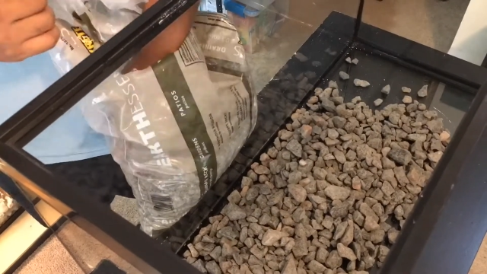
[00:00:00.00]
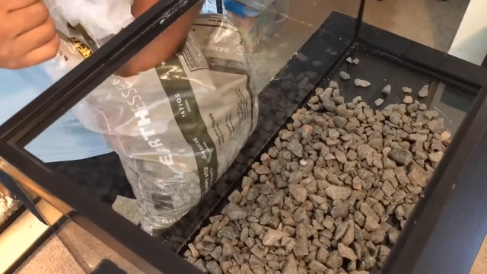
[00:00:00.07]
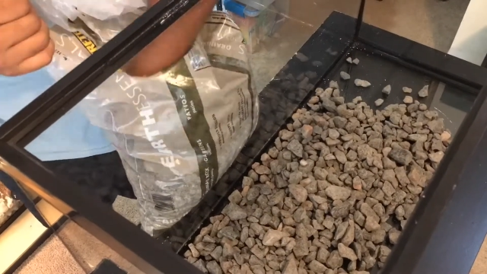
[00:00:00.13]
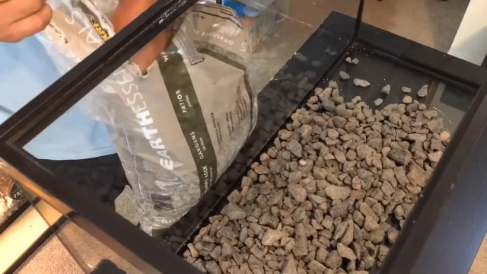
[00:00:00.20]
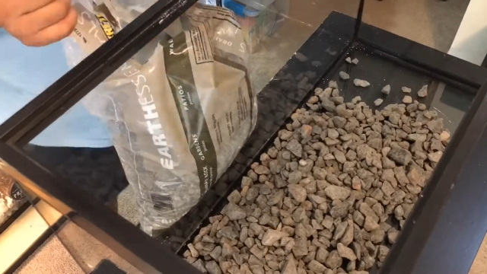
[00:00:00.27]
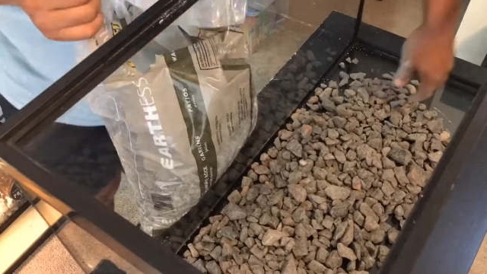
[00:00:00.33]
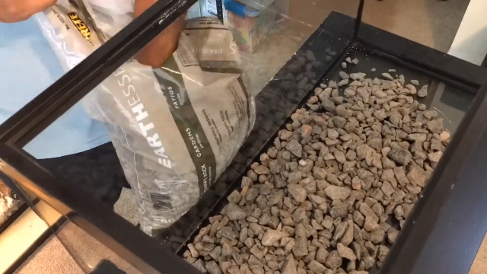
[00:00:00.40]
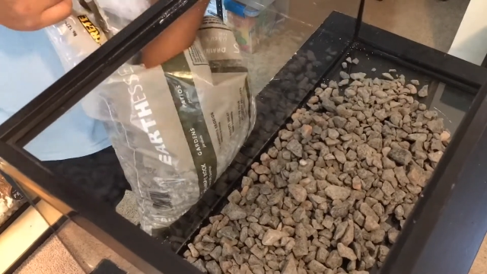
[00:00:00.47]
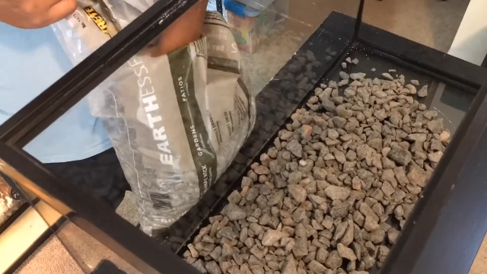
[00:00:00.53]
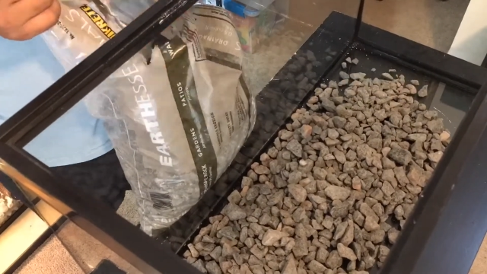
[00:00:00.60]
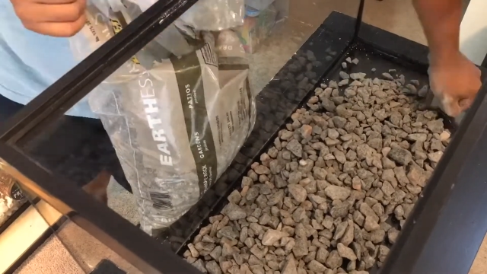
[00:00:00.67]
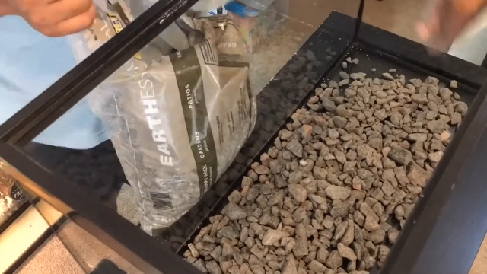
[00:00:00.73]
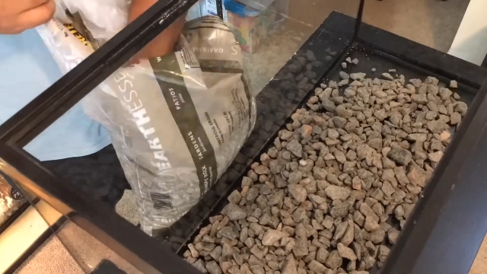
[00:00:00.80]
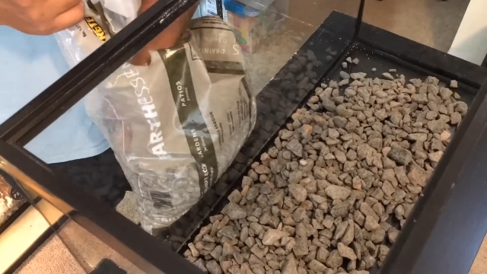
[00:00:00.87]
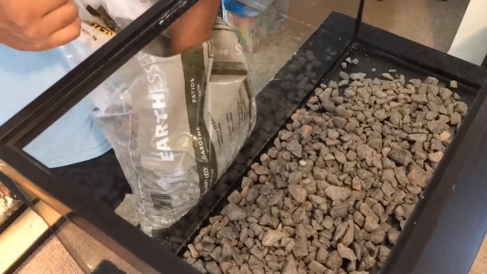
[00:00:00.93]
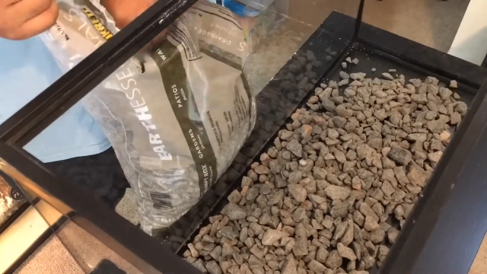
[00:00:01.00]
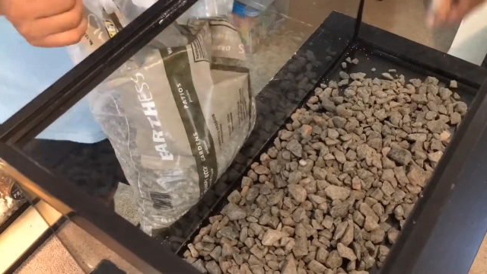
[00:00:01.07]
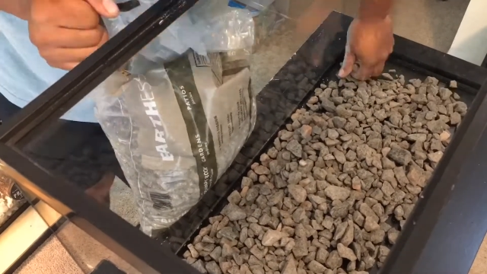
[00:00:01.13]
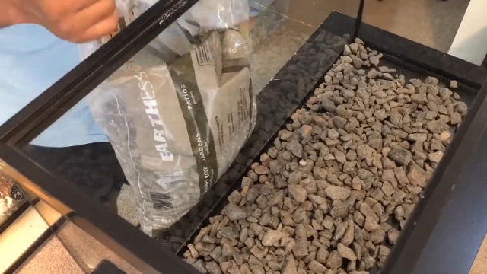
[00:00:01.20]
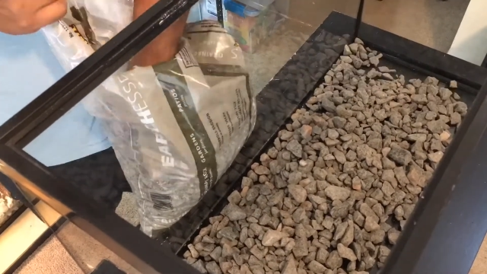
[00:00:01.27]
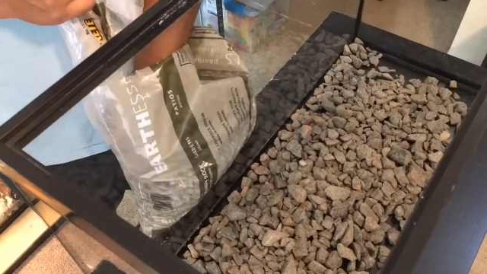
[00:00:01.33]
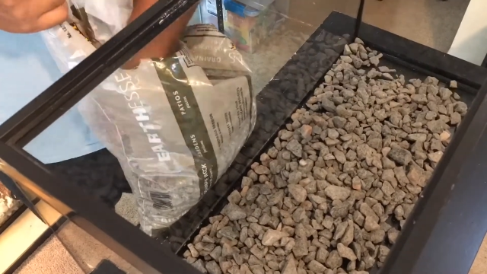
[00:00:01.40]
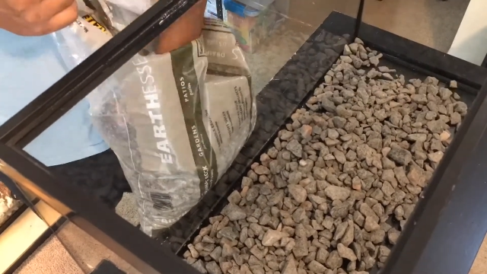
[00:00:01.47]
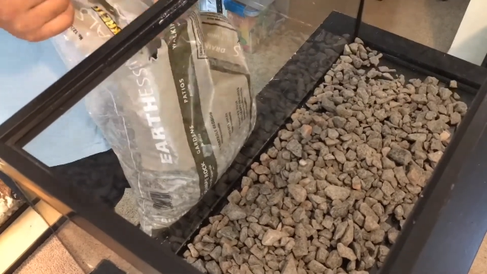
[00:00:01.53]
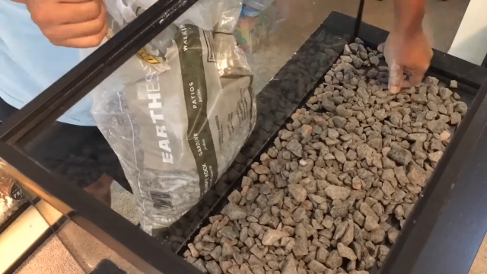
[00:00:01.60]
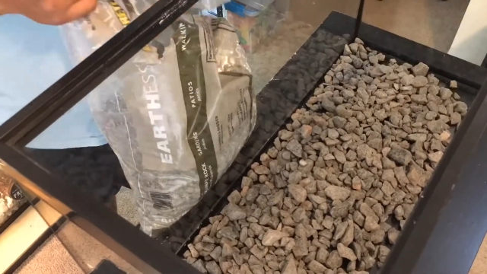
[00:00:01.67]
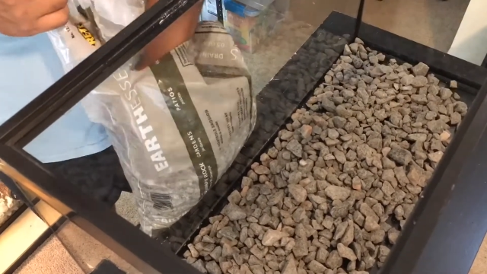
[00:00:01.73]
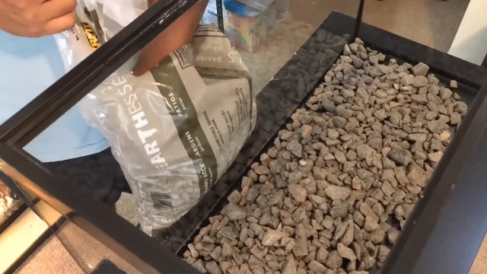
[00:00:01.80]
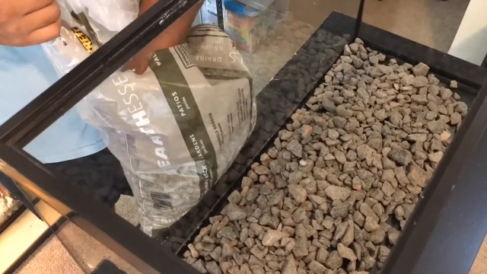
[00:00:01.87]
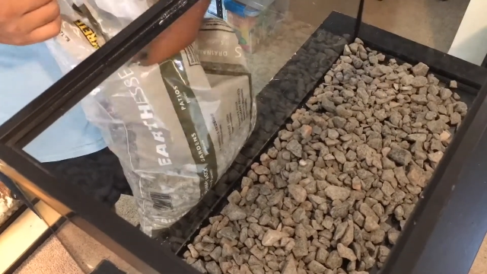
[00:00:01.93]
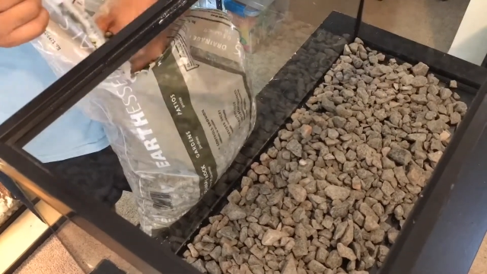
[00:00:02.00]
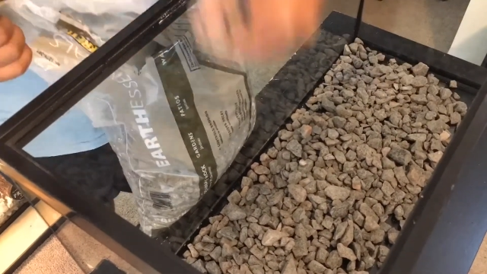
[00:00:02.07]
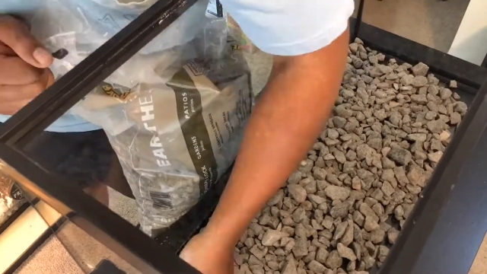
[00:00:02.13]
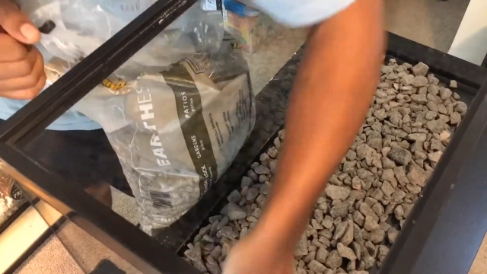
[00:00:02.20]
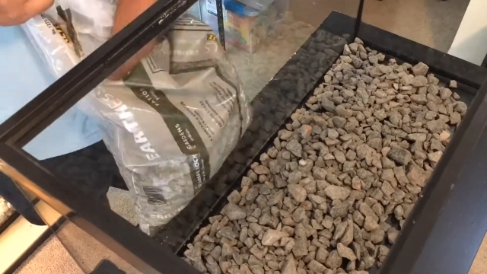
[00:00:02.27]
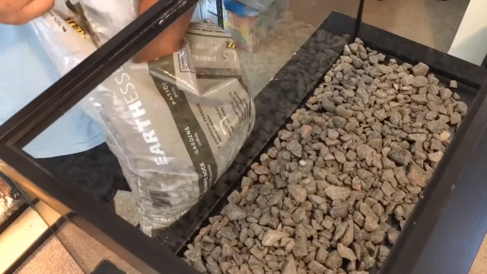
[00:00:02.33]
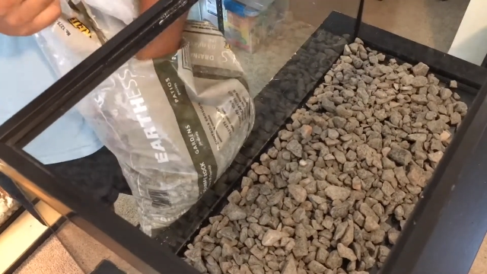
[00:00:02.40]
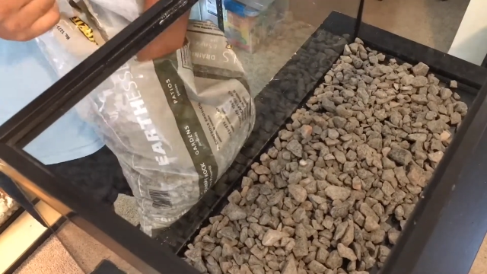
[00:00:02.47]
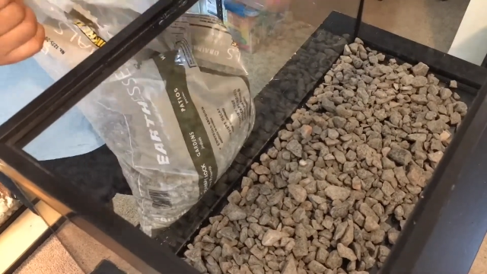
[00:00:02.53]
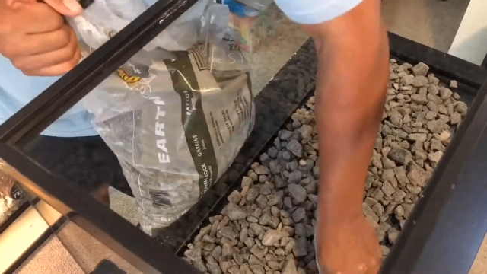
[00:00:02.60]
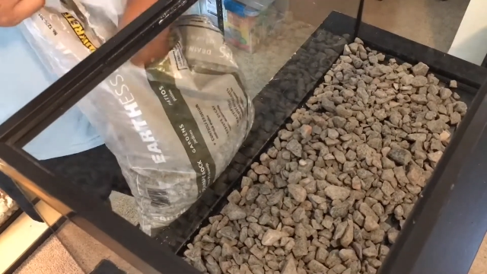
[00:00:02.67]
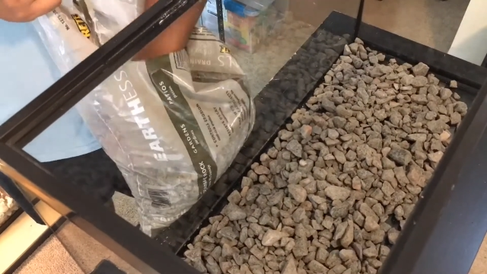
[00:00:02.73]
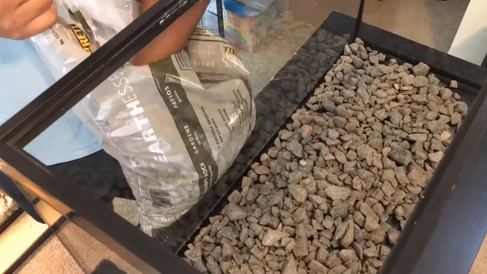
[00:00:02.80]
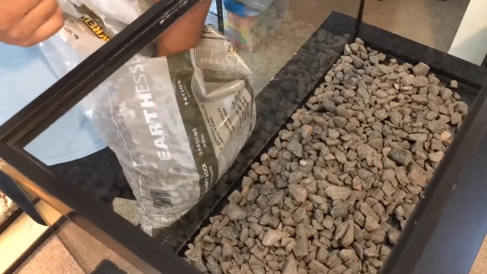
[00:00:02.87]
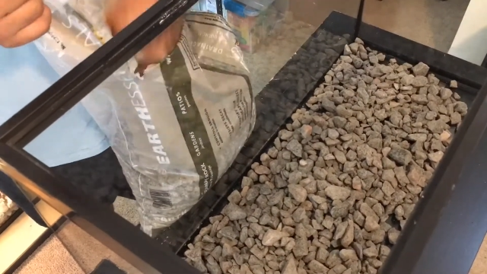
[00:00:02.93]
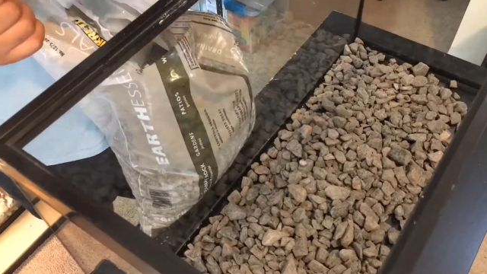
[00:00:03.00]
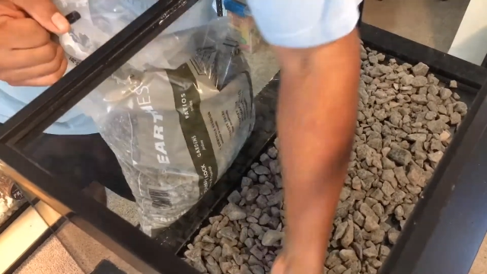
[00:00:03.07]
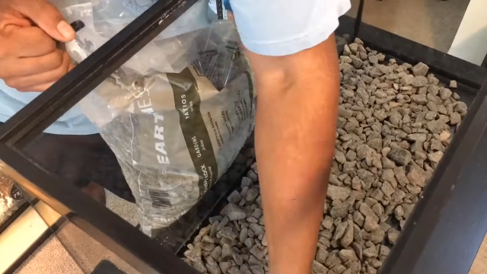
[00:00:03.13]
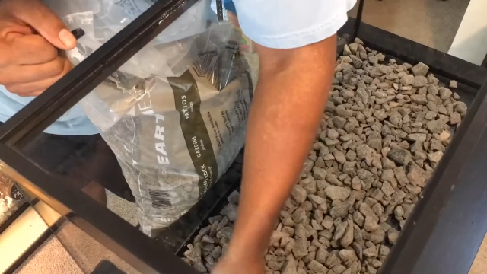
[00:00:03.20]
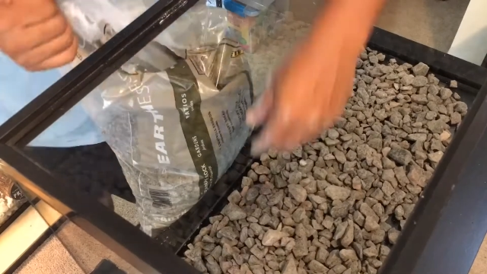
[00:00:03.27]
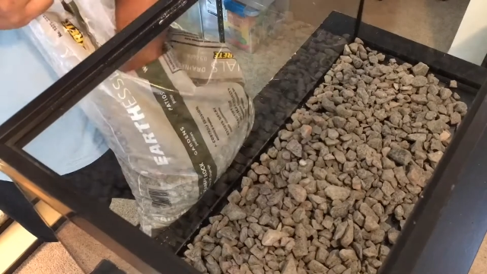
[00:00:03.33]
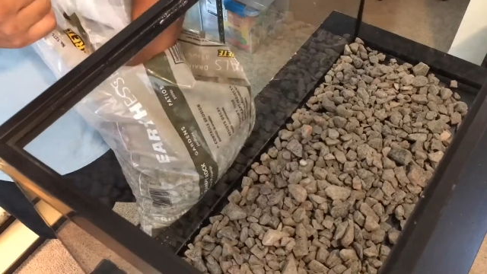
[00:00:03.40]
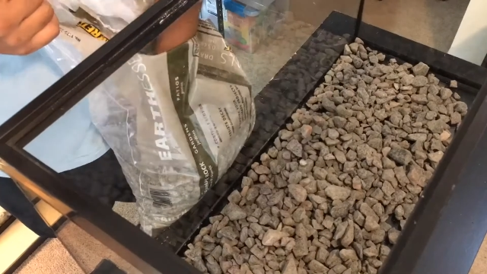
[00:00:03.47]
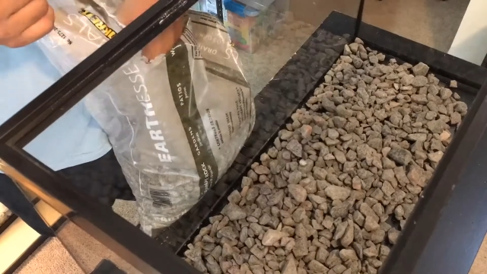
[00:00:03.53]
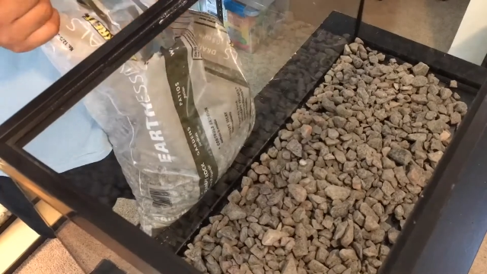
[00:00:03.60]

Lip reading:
[unreadable: no face in view]